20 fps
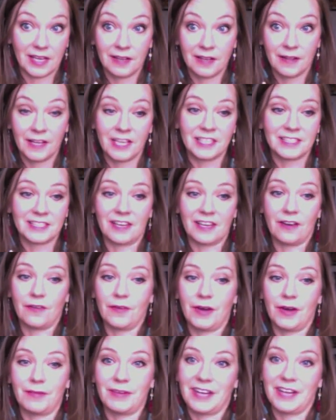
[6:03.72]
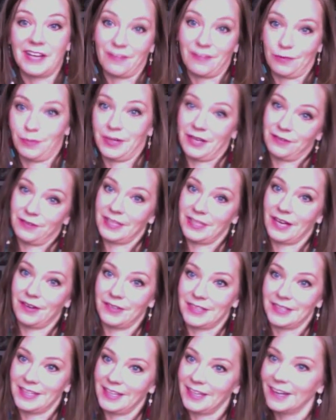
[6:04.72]
it. So I might have a play with
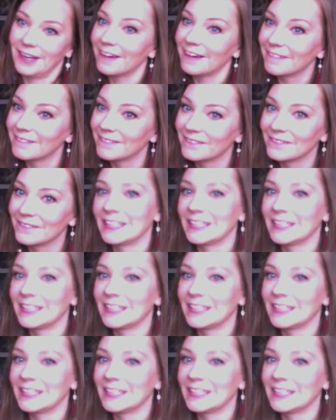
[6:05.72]
that one later.